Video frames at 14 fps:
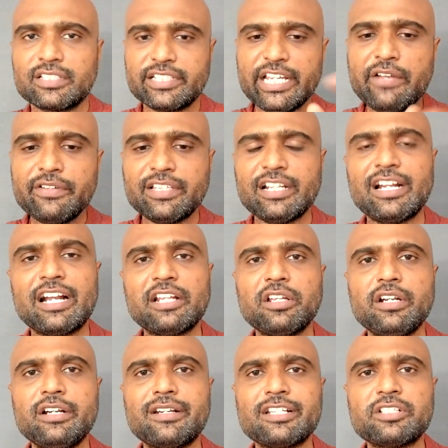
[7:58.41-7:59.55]
See you with
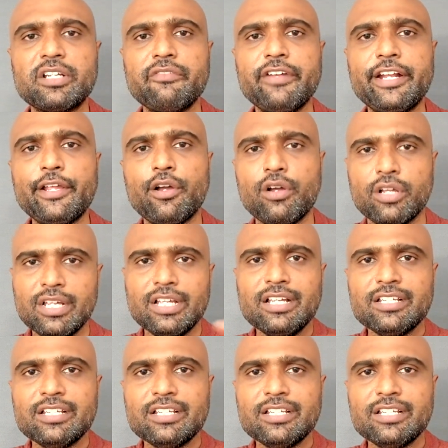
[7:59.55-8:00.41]
another interesting video.